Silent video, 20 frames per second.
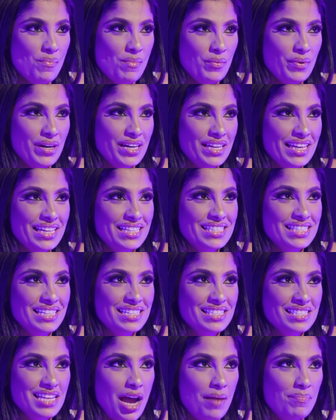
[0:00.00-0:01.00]
want to get into
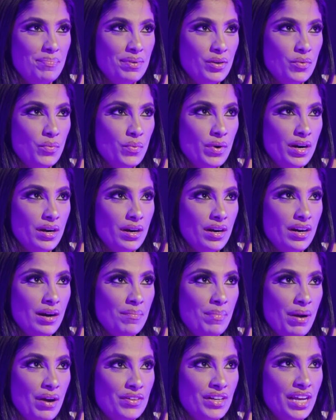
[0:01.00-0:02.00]
this topic where
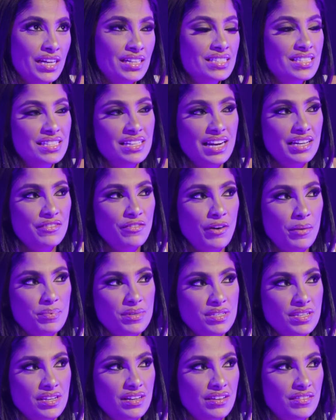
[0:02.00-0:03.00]
about 90 to
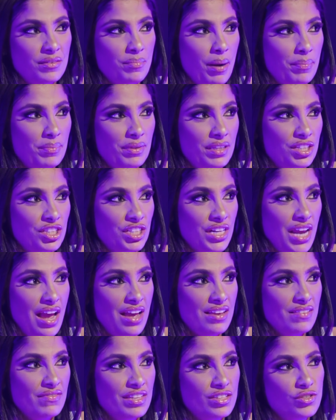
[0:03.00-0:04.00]
95% of the population
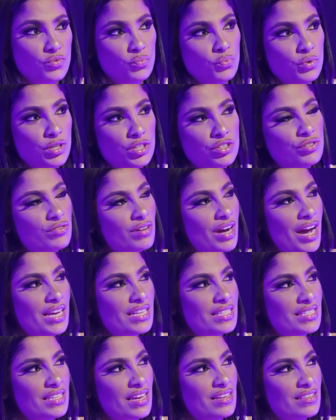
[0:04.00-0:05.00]
has this. Would you
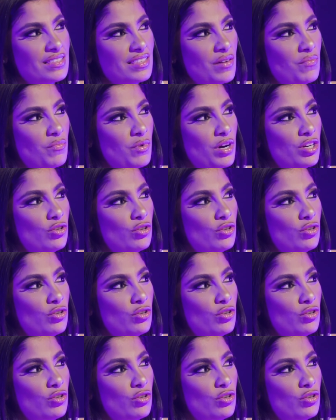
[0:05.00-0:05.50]
guys date someone who